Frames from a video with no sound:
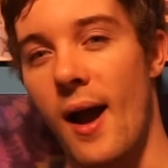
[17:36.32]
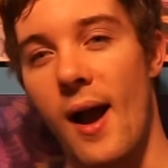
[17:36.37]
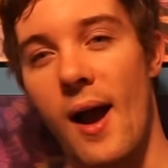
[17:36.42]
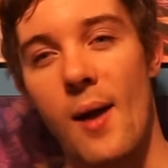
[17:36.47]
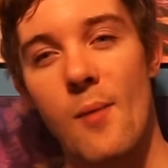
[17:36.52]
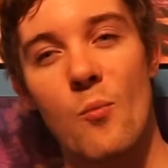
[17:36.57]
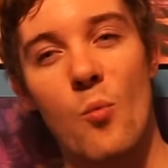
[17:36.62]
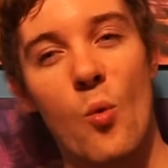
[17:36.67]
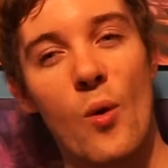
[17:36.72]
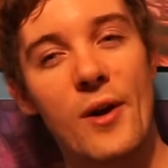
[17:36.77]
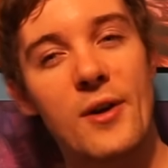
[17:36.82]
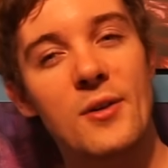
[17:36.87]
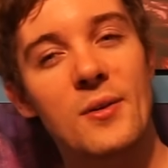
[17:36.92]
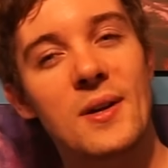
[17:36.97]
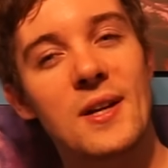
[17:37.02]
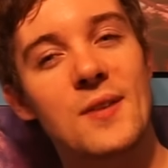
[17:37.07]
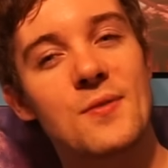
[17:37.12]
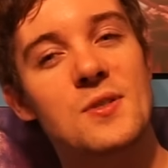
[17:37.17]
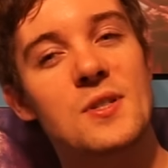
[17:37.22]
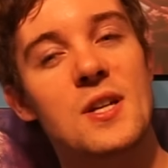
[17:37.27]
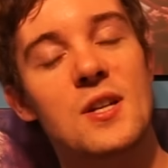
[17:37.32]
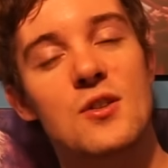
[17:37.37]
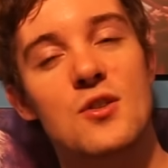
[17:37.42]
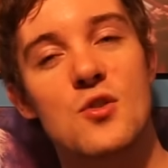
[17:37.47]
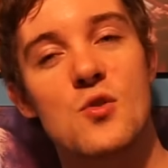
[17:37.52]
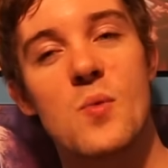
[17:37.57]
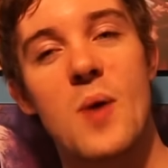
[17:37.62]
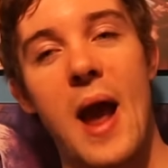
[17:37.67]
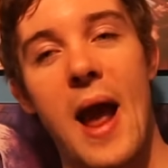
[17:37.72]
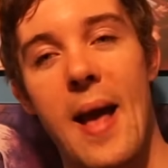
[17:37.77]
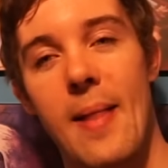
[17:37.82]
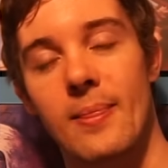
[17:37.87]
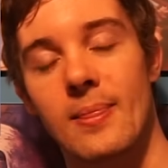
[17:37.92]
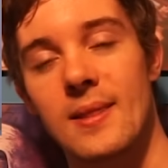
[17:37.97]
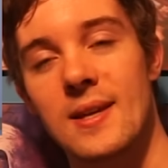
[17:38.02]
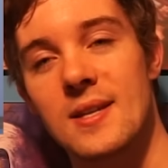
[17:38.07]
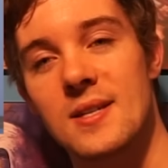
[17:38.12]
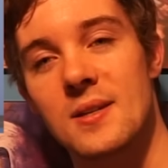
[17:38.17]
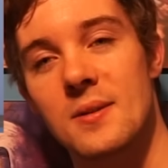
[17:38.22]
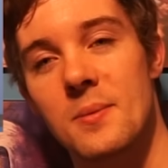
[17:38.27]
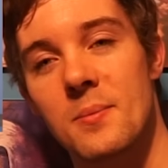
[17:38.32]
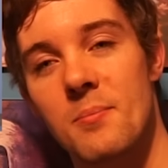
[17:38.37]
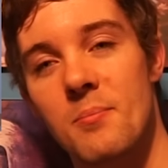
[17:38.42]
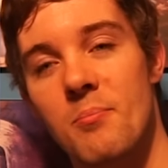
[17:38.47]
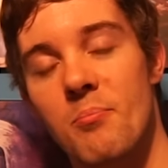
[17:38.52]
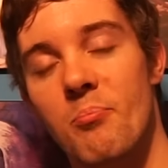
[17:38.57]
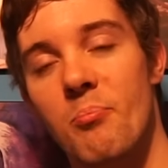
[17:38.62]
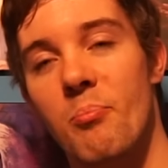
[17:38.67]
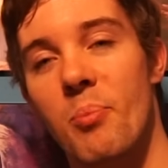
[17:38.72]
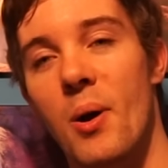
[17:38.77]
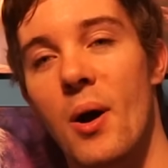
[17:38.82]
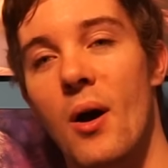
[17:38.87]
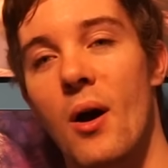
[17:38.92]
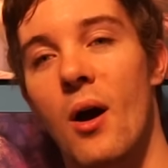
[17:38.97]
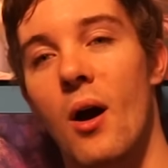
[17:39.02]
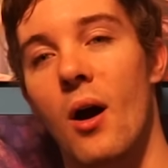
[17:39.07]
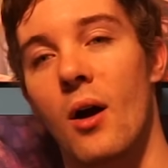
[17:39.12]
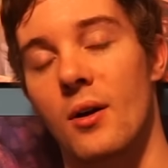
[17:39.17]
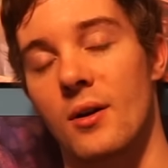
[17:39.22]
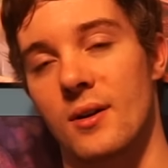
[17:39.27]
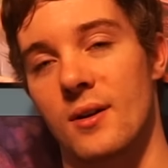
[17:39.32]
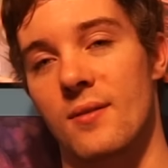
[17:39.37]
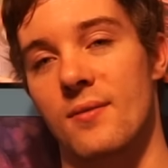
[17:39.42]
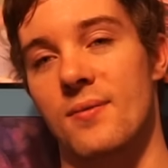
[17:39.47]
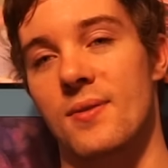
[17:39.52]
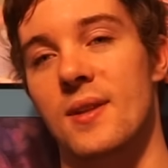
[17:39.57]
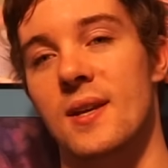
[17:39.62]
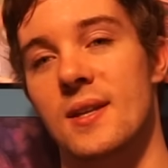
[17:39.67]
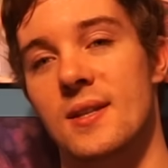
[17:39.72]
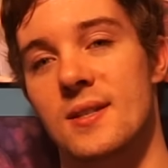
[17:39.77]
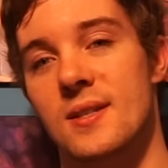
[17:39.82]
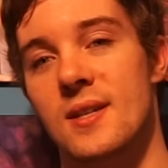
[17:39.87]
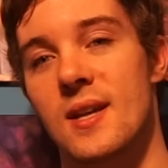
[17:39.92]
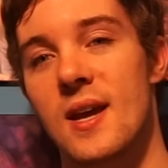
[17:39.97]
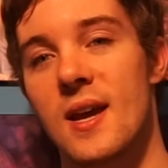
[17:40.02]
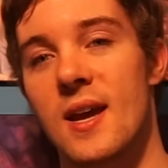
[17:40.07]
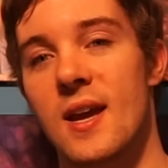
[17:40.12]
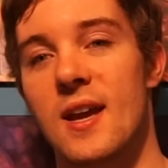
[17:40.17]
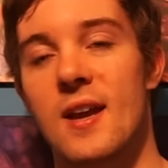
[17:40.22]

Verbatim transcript: I'm wondering if she knew at least part of this.